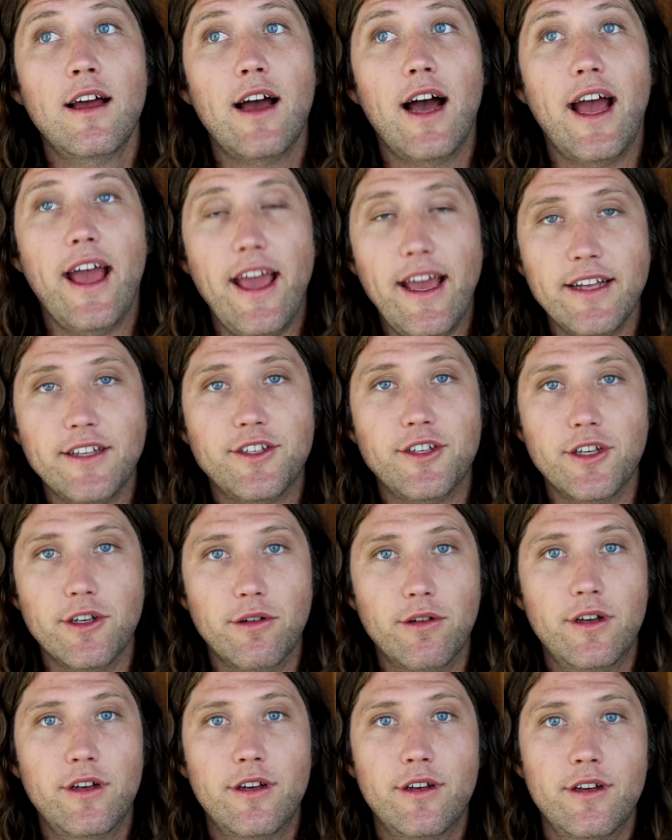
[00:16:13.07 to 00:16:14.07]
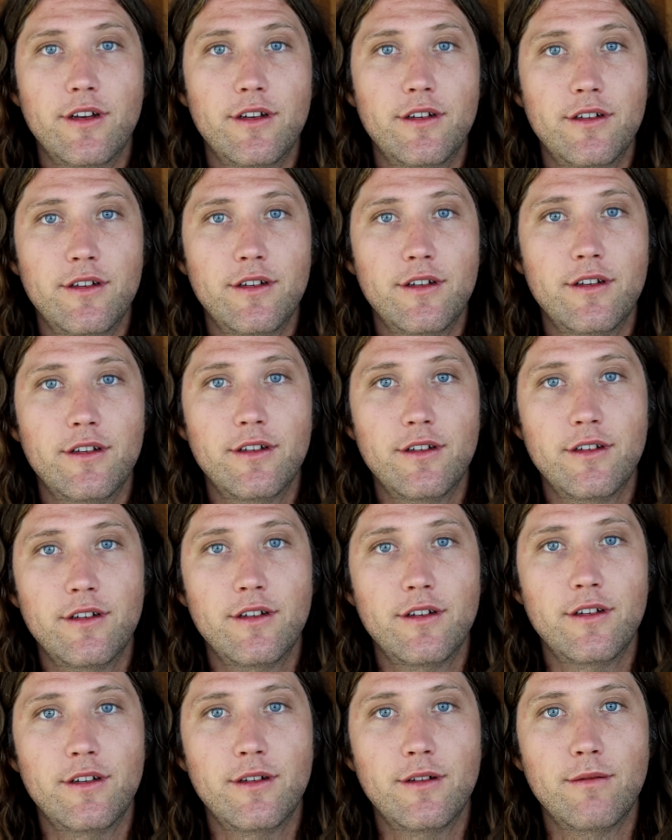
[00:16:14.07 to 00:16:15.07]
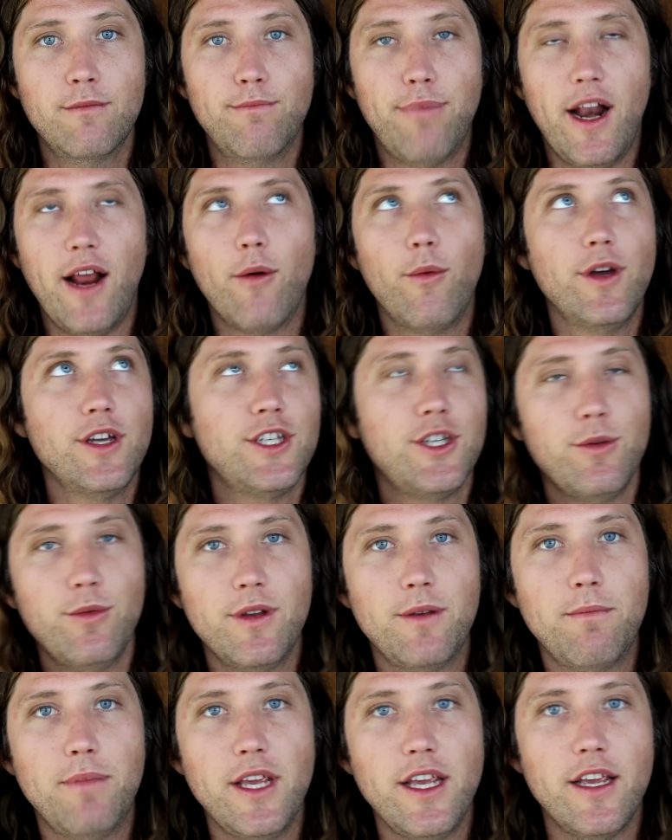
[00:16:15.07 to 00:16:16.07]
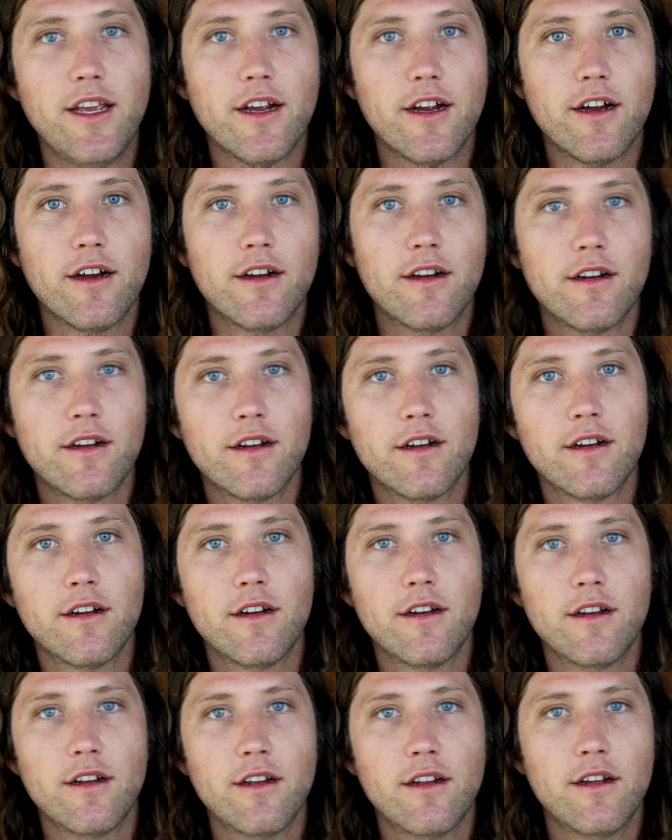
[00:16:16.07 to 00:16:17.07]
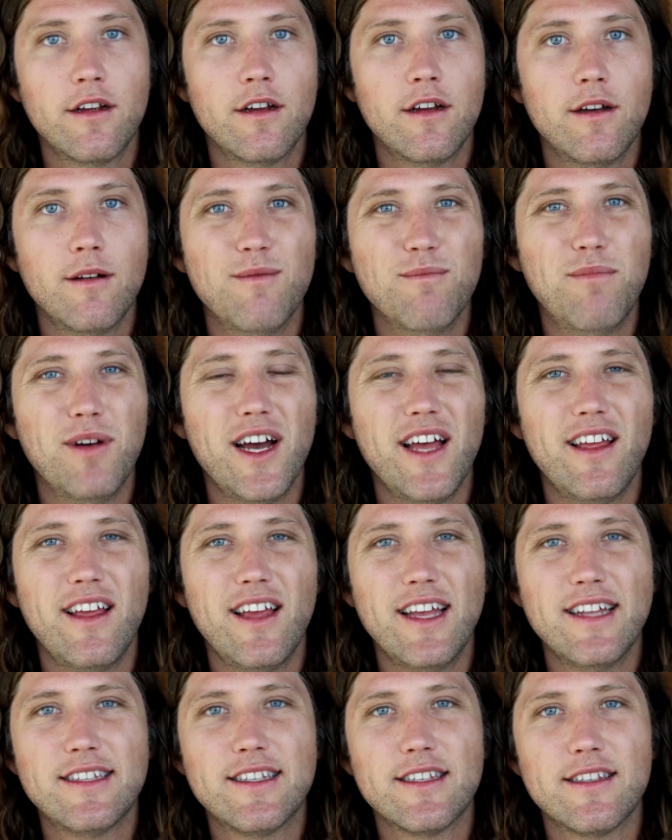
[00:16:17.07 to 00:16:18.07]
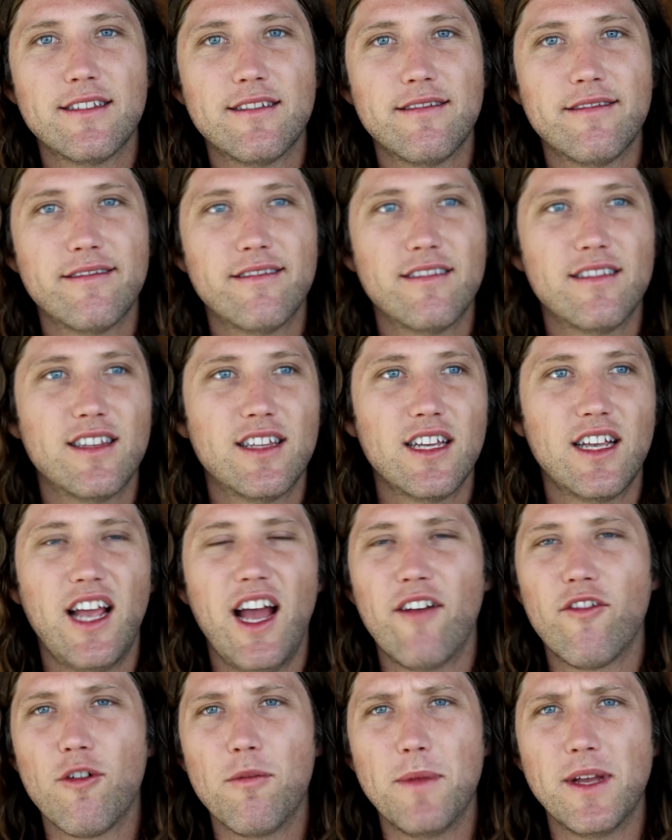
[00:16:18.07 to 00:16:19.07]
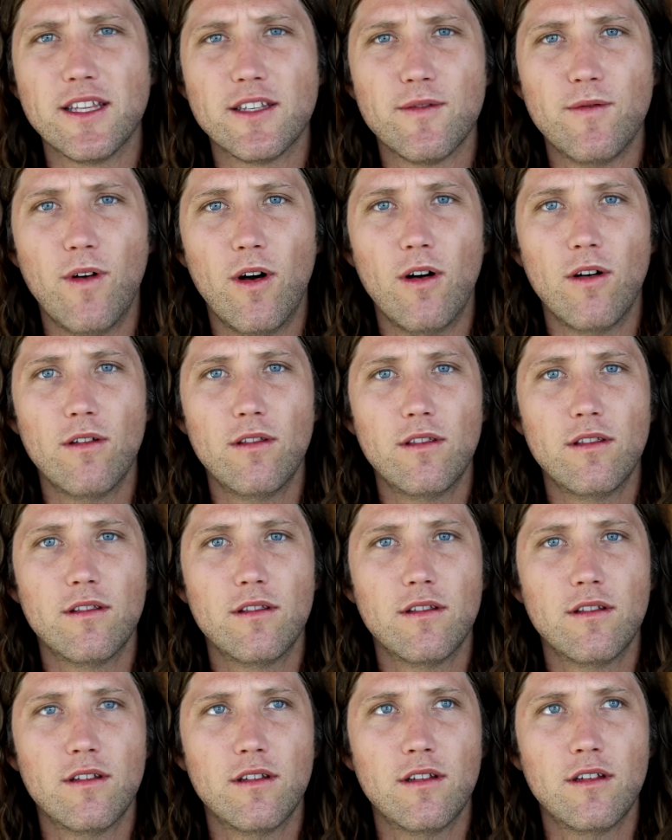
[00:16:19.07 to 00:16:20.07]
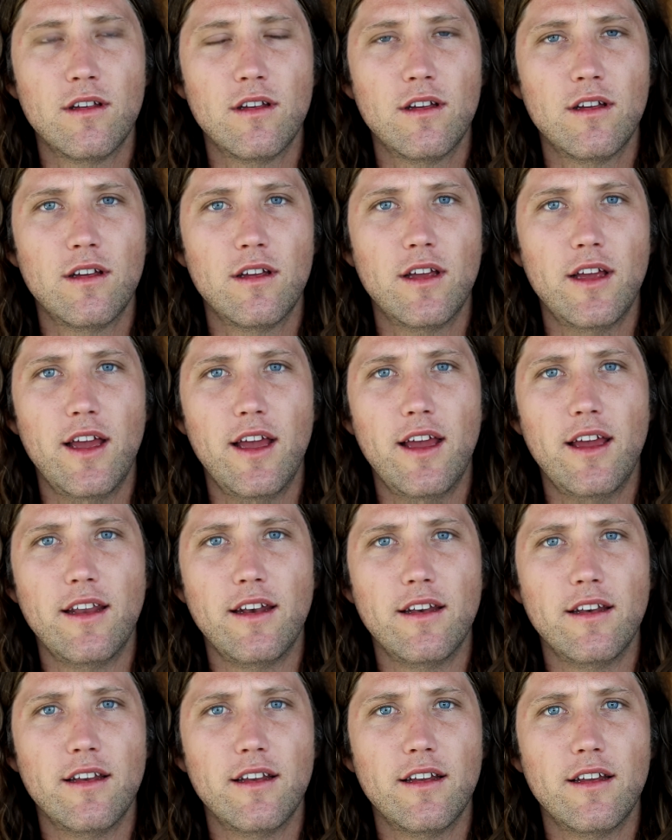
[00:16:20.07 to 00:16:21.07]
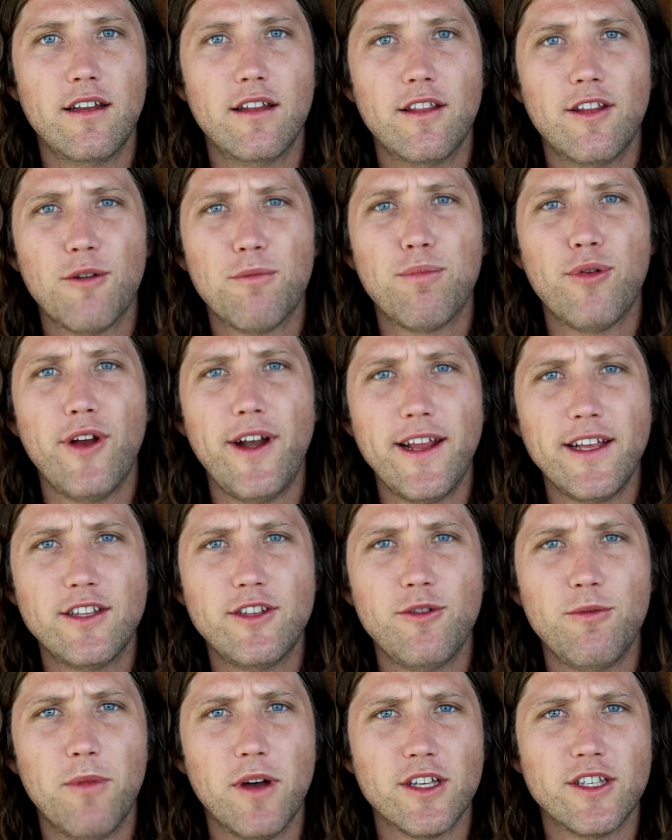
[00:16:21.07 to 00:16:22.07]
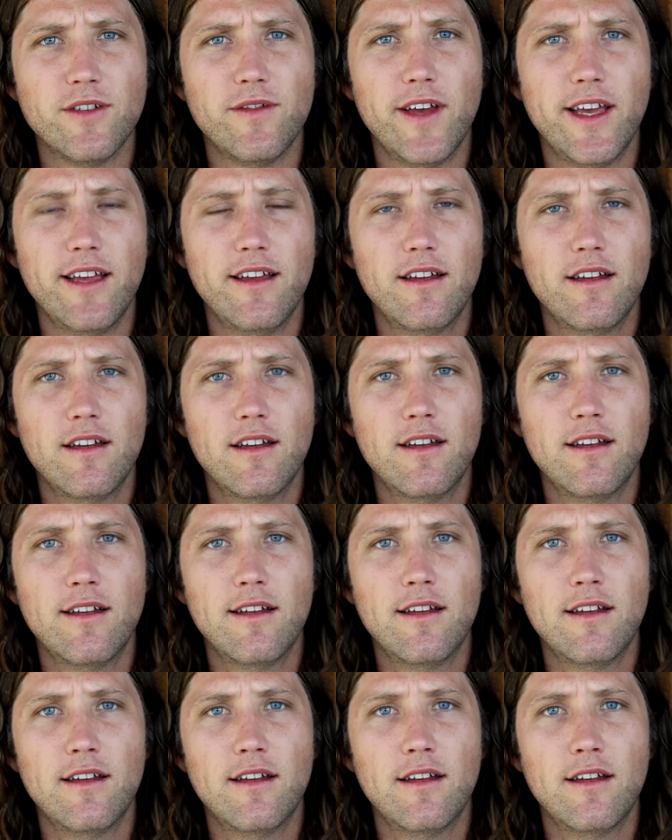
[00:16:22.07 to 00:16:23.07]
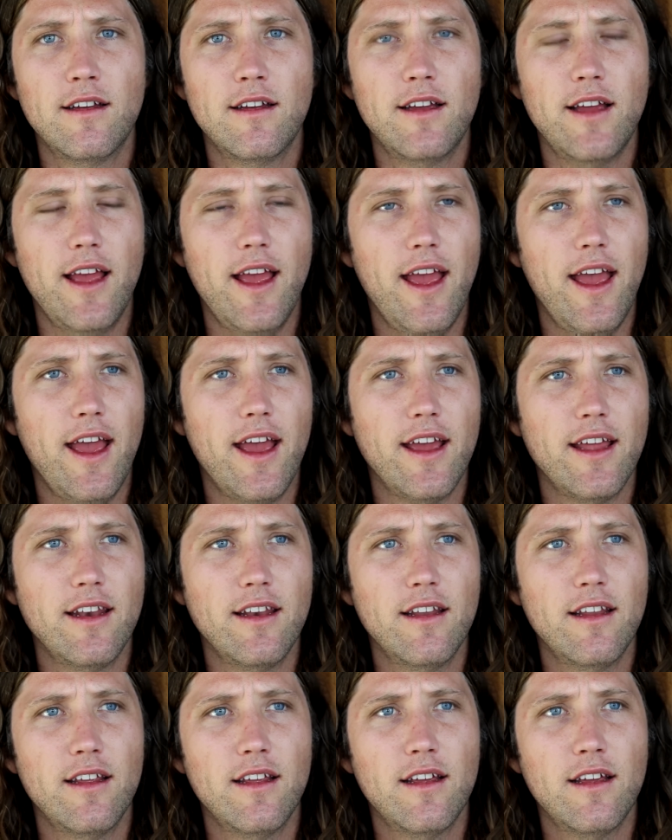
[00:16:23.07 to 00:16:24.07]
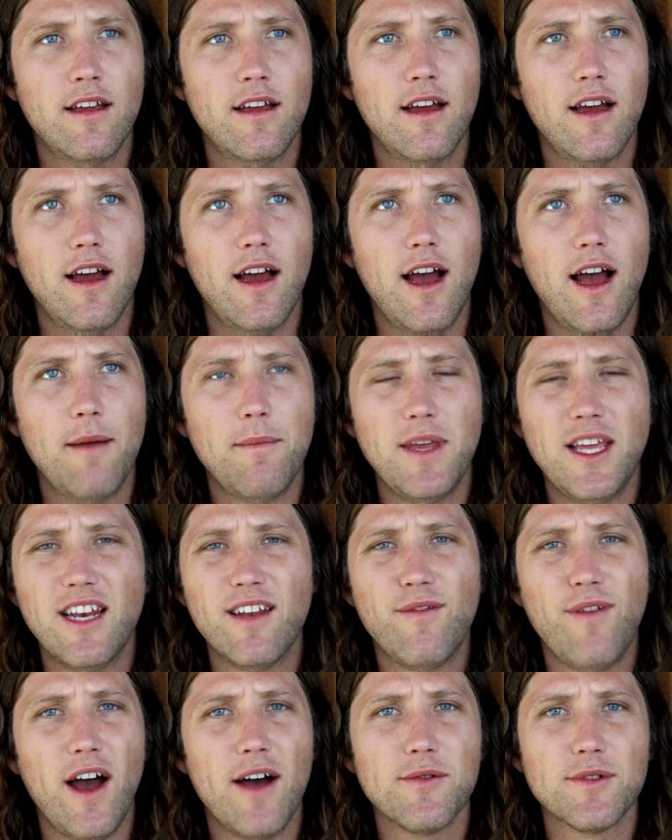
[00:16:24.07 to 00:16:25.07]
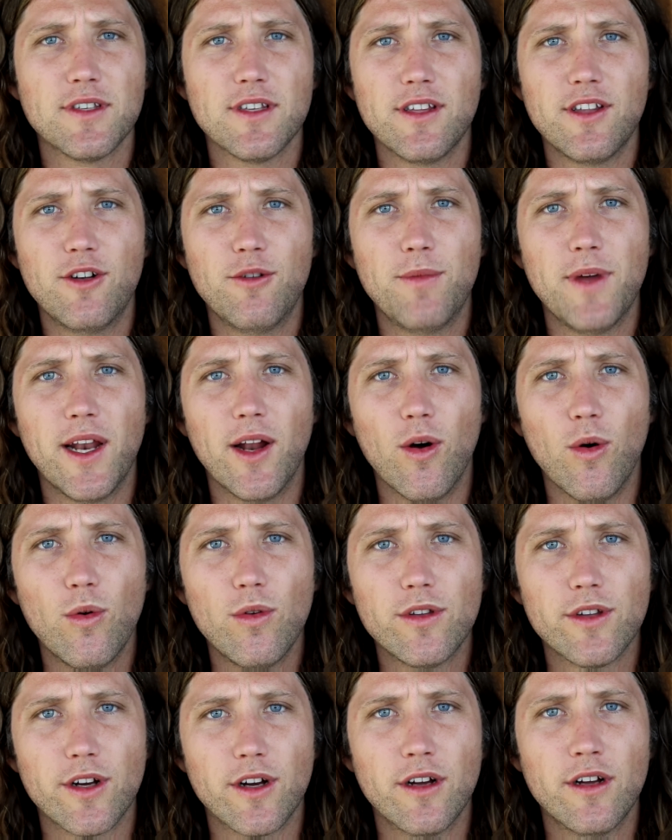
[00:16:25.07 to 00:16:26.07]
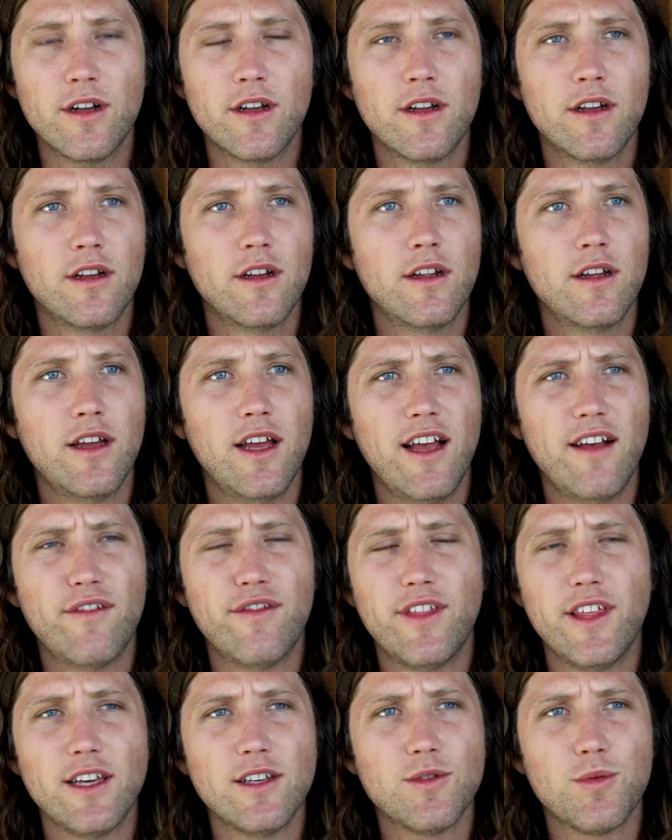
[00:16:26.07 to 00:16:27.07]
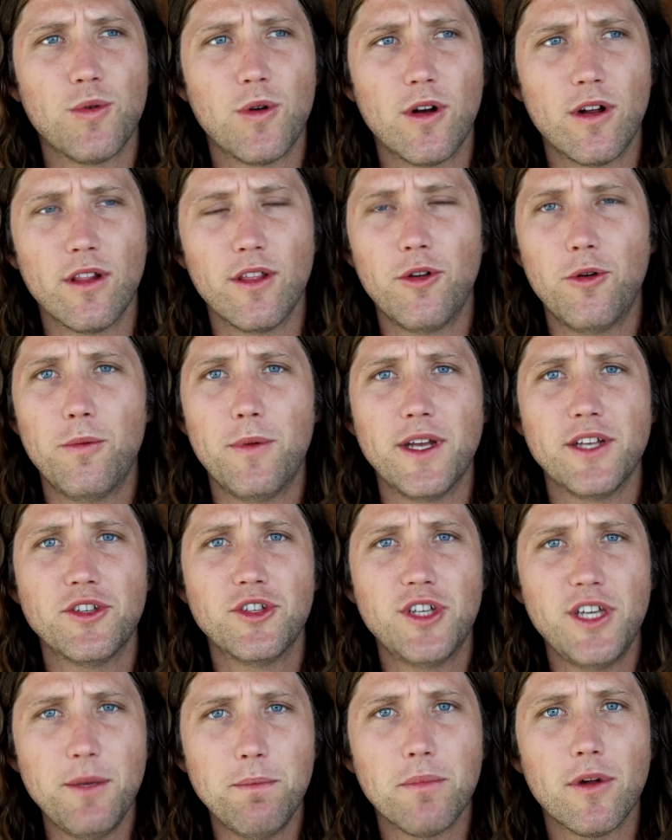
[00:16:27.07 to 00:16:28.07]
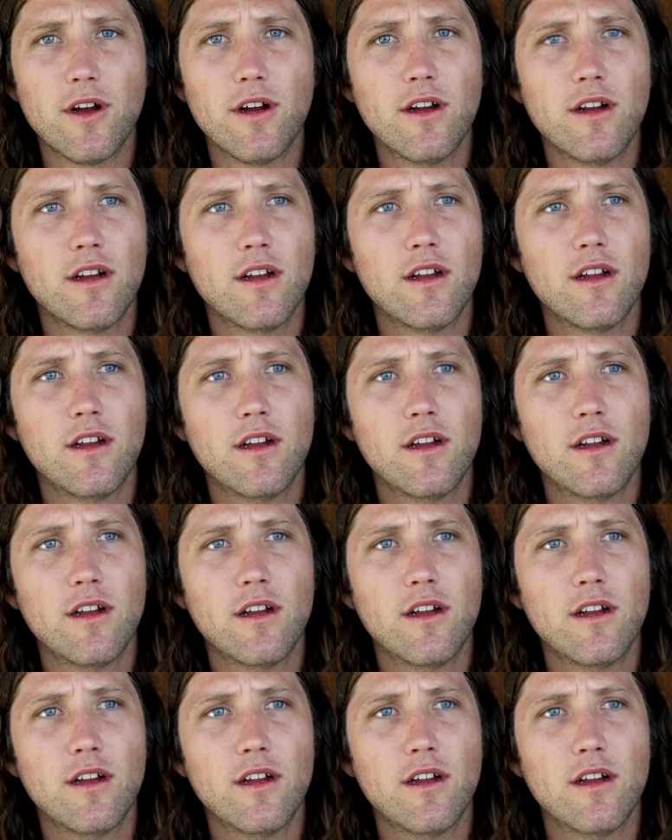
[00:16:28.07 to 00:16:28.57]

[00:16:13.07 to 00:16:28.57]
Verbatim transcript: I hate you, but I wish you would be here, but it's the government's fault, and they're printing too much of it. And I mean, if I was a little bit older, if things were a little bit cheaper,